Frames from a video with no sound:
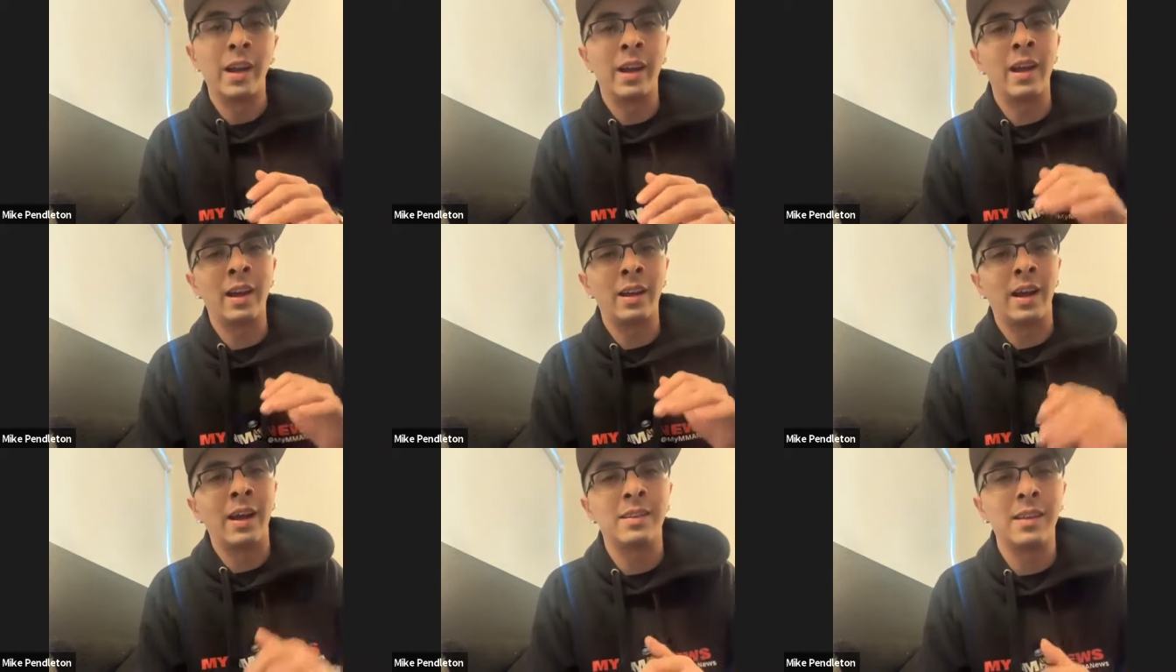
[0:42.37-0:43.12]

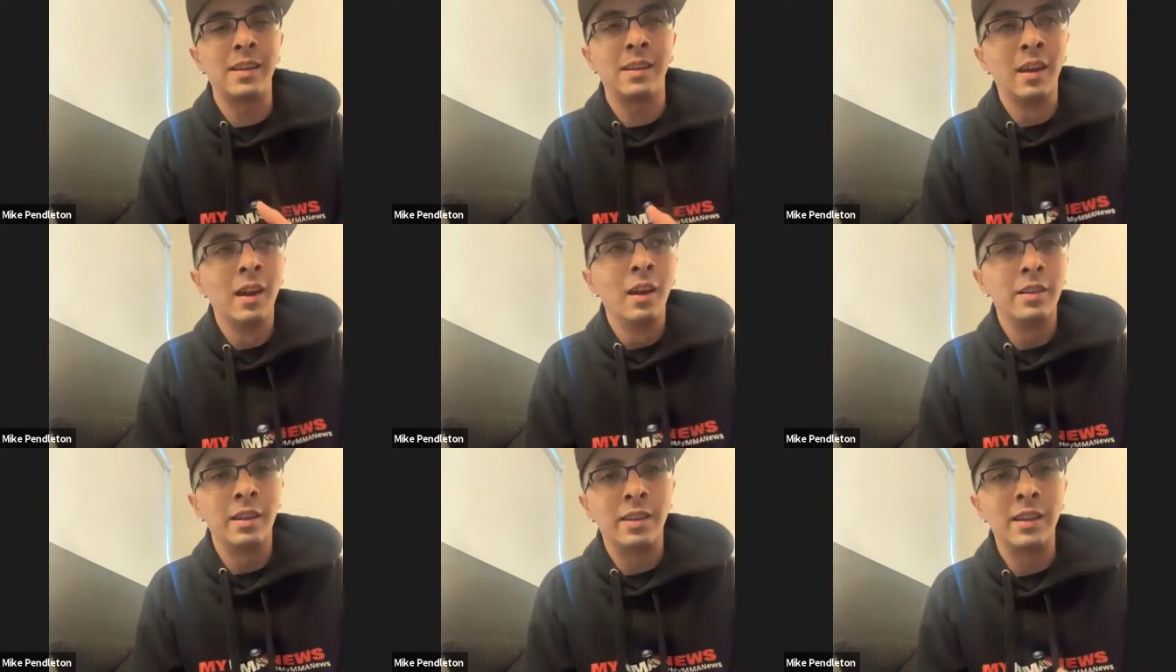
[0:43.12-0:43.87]
and I think
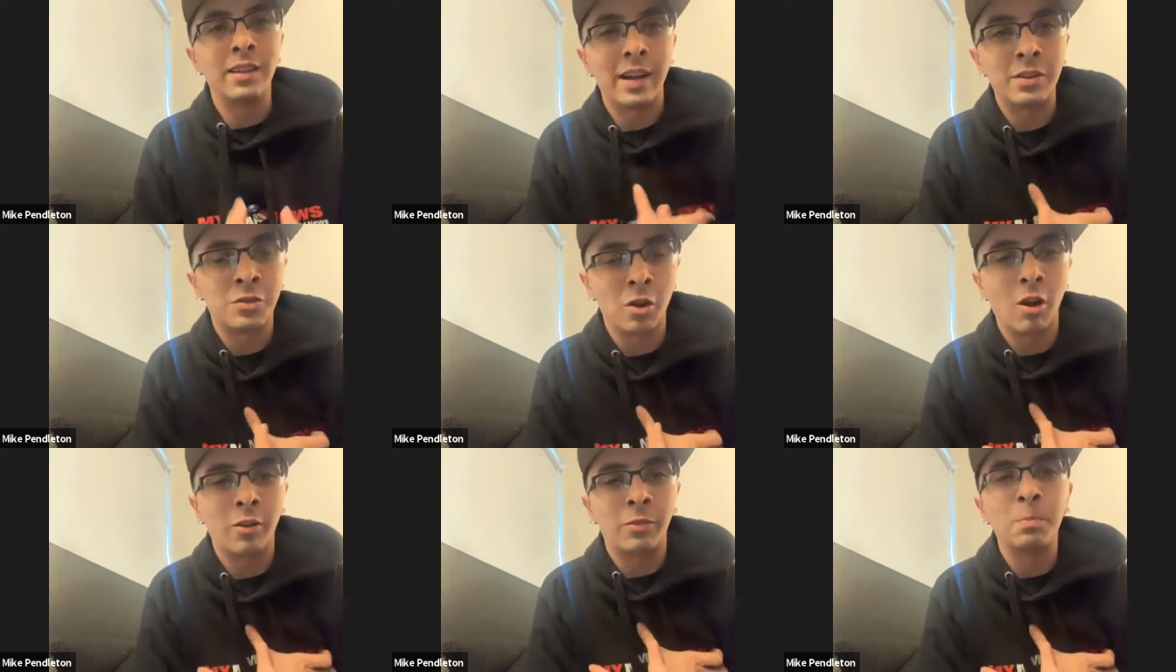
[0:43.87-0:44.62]
the thing that
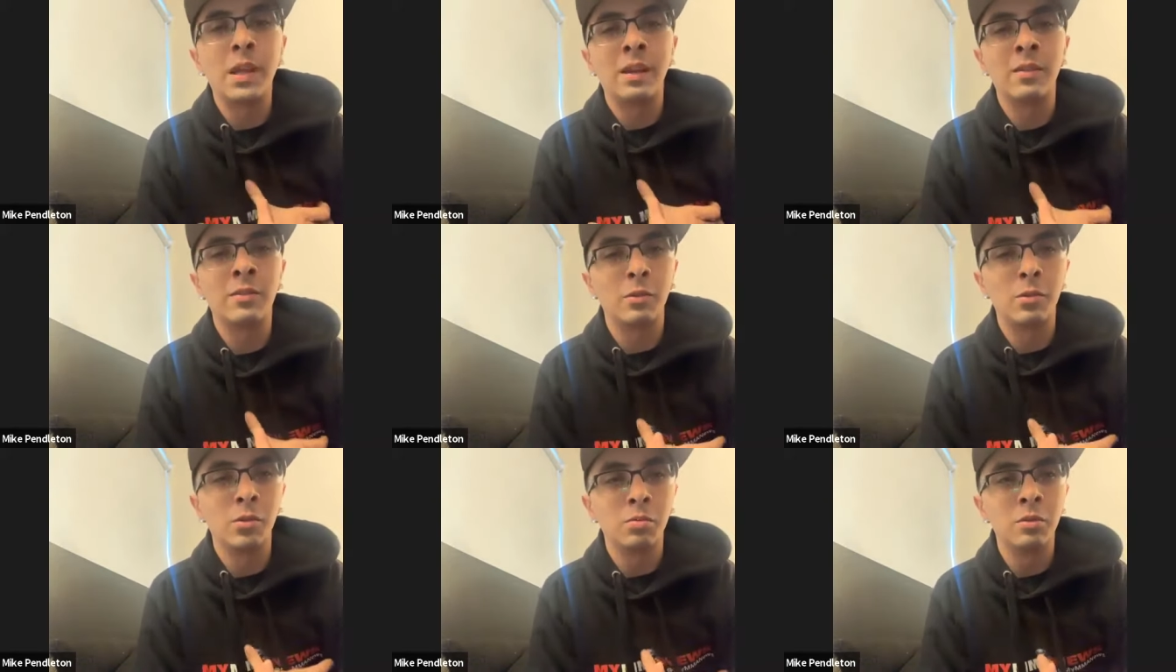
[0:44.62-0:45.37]
draws me
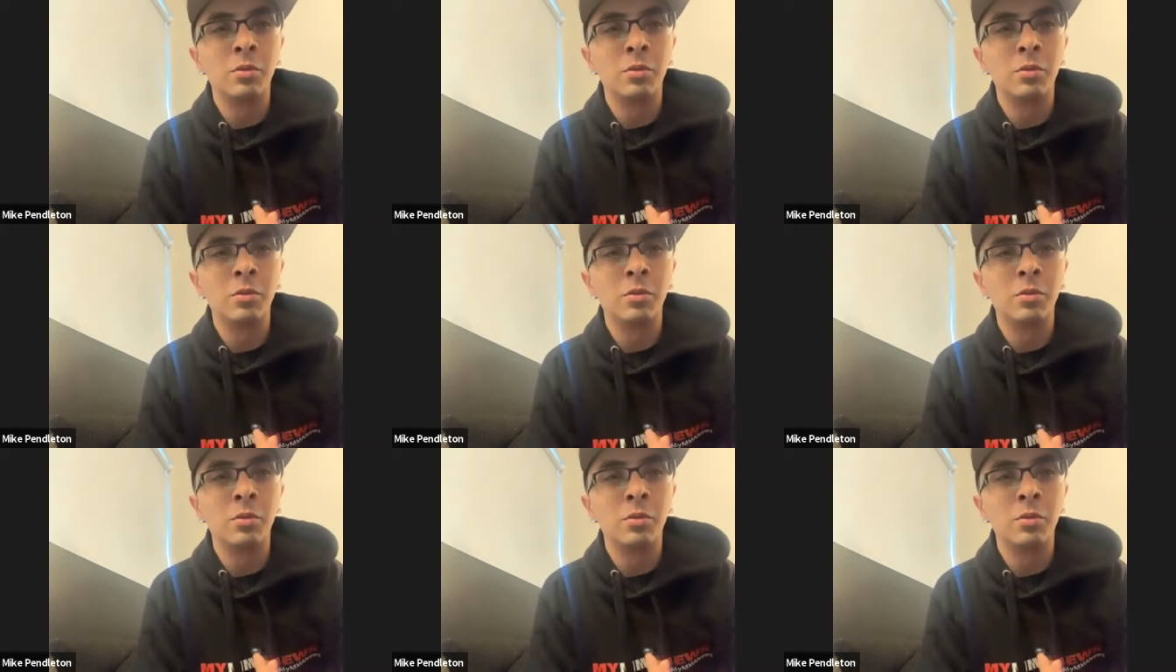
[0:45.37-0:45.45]
into